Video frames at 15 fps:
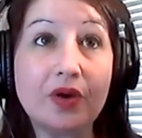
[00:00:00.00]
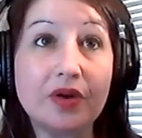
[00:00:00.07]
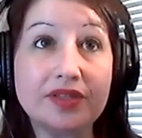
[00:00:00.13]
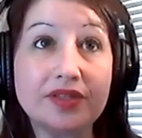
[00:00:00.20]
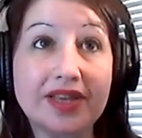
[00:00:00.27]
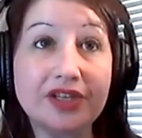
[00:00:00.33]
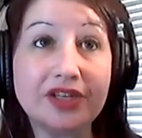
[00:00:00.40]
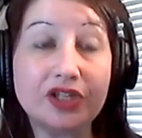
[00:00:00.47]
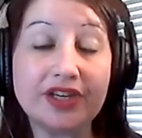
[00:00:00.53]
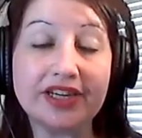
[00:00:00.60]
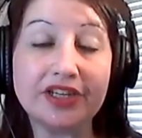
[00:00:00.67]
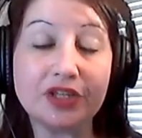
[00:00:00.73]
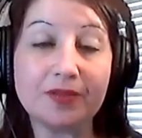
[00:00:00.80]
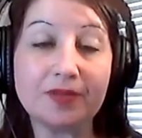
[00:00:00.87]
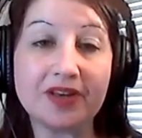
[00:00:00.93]
such an
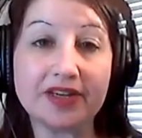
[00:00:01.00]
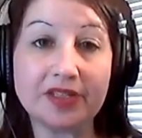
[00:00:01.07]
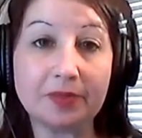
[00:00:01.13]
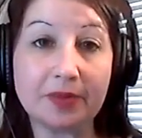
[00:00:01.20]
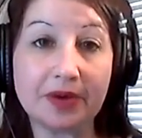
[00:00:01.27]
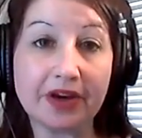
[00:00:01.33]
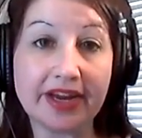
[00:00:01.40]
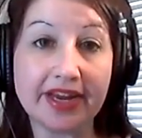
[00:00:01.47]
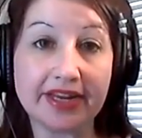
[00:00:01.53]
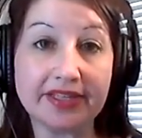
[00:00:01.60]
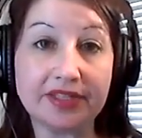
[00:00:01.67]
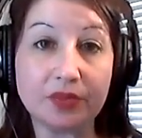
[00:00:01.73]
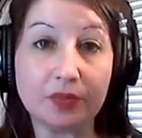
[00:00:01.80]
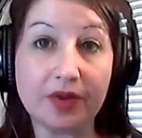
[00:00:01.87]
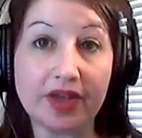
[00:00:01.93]
intimate
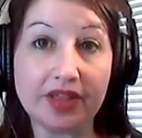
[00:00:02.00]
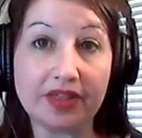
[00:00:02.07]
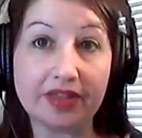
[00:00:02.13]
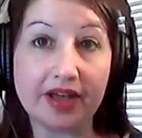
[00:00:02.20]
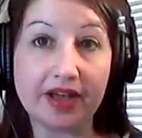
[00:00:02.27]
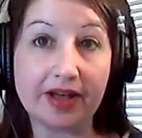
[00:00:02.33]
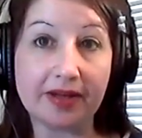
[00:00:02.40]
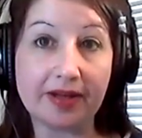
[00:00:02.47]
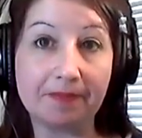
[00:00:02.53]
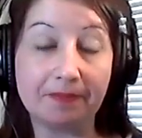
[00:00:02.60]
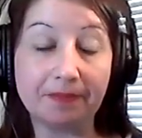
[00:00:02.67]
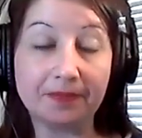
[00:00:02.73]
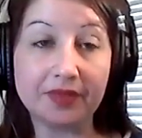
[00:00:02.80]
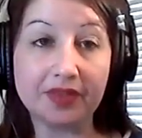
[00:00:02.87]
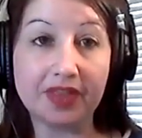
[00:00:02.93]
experience, with
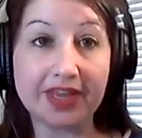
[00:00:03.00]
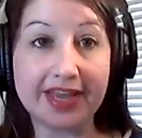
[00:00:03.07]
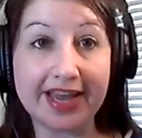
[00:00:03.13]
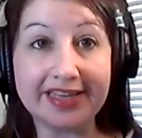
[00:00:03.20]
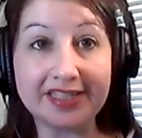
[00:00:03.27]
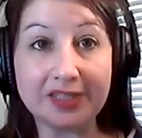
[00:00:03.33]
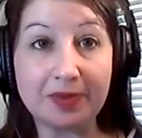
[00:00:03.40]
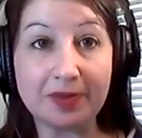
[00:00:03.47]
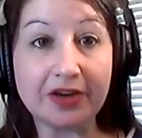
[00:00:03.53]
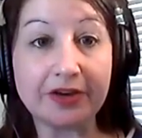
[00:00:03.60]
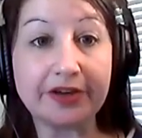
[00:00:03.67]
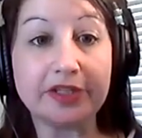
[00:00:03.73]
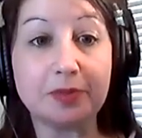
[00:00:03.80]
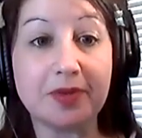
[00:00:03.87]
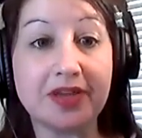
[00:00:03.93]
the guest
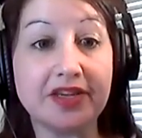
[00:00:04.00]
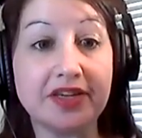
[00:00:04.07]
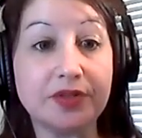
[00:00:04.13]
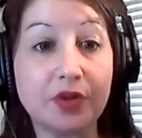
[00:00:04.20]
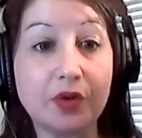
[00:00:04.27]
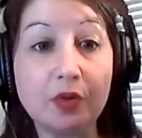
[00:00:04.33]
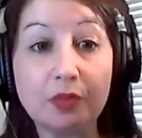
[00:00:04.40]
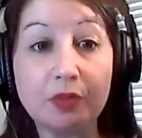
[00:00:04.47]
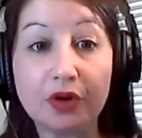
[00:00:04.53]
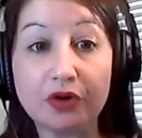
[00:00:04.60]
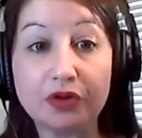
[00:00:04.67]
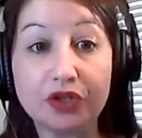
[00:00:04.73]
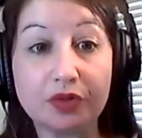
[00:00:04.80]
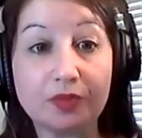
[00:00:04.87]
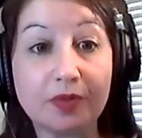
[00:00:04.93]
speakers being so
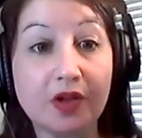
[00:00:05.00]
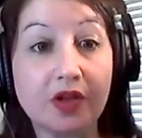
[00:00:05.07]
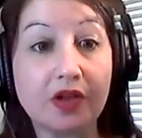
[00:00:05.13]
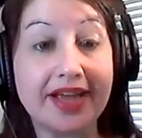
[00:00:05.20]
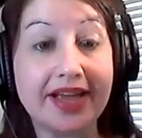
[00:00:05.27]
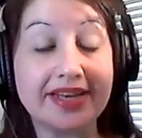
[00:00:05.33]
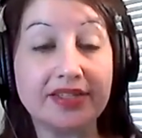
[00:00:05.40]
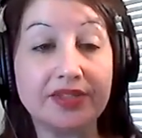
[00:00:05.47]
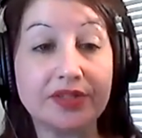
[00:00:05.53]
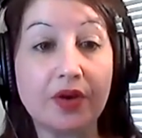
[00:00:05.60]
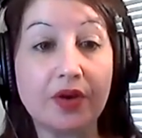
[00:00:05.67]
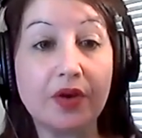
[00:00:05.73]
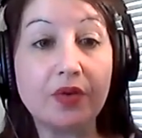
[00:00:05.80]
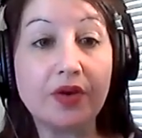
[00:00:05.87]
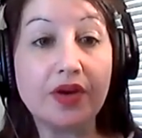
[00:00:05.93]
approachable and
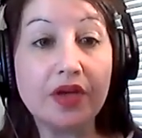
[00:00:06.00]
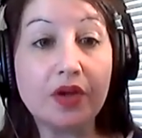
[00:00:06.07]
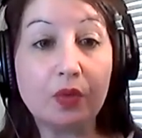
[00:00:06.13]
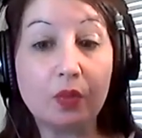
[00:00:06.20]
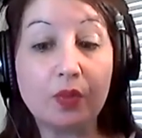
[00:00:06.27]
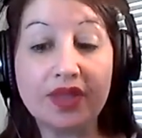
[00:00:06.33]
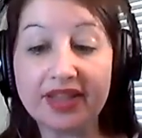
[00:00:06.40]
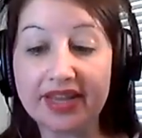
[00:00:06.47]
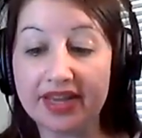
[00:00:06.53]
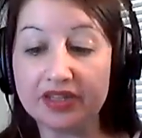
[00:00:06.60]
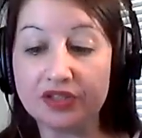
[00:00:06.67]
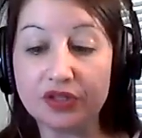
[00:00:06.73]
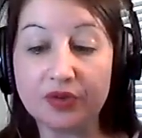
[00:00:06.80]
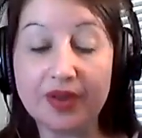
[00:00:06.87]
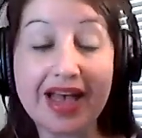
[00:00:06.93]
so
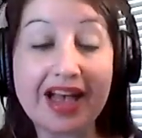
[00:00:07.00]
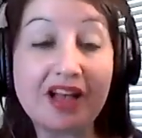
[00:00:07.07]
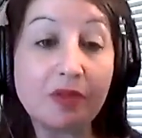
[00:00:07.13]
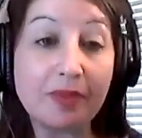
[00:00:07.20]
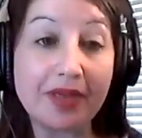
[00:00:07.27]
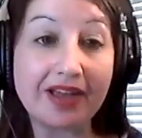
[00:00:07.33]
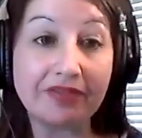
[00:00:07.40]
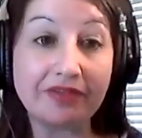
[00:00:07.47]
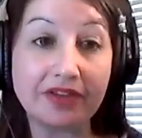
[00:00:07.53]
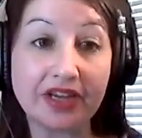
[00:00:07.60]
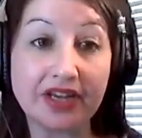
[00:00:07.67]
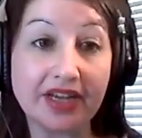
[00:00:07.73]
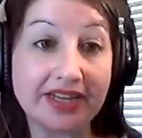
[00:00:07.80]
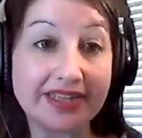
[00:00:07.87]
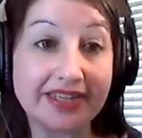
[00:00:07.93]
willing to help
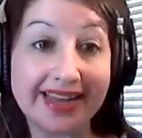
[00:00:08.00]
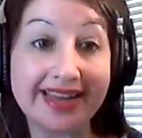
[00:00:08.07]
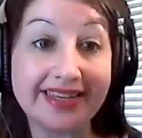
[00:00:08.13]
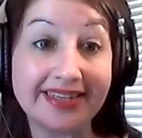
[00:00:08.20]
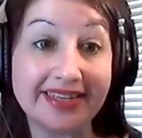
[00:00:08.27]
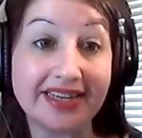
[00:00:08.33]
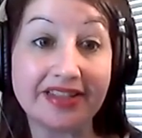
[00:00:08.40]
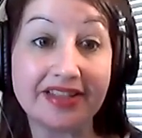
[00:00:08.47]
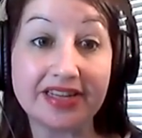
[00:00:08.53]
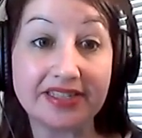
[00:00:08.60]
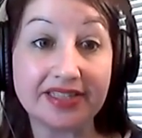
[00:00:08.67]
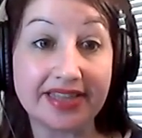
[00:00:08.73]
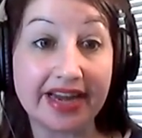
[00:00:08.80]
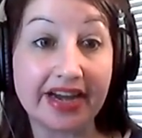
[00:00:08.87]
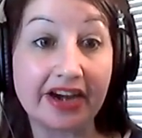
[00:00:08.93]
every attendee
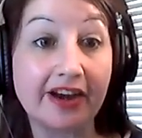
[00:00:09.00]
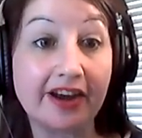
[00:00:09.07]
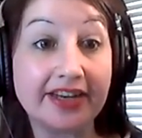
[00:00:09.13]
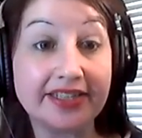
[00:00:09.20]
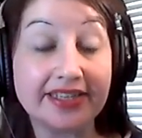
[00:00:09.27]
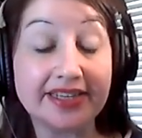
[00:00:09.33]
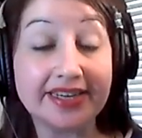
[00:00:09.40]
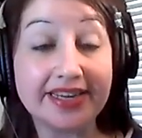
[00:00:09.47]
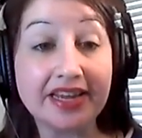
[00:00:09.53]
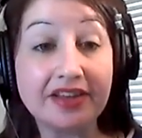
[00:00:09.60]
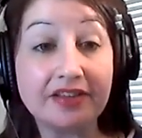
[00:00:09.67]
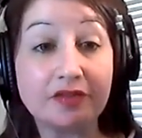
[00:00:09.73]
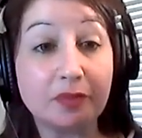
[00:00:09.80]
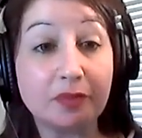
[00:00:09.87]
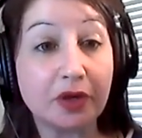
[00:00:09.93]
that's there and to
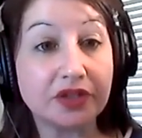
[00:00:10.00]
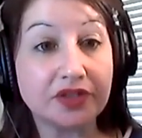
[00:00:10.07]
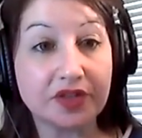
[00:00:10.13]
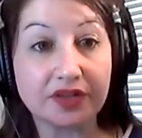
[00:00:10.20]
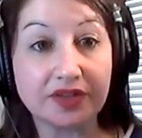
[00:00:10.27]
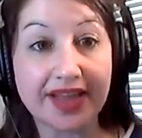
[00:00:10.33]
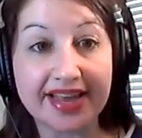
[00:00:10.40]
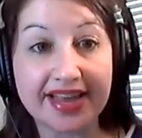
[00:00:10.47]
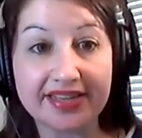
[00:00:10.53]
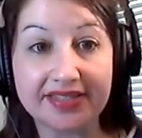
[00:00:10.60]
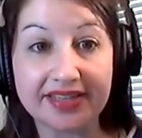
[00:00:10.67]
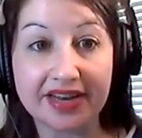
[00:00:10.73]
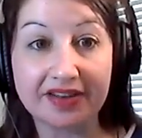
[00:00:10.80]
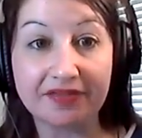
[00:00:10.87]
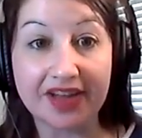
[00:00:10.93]
give
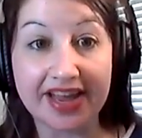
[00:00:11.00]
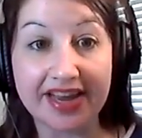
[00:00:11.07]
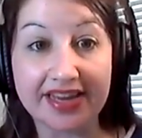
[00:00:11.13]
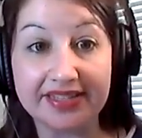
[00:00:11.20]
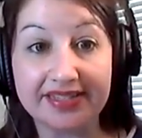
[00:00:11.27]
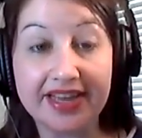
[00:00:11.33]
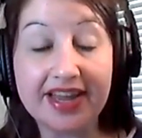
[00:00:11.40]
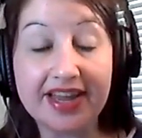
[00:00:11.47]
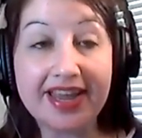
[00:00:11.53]
personalized advice.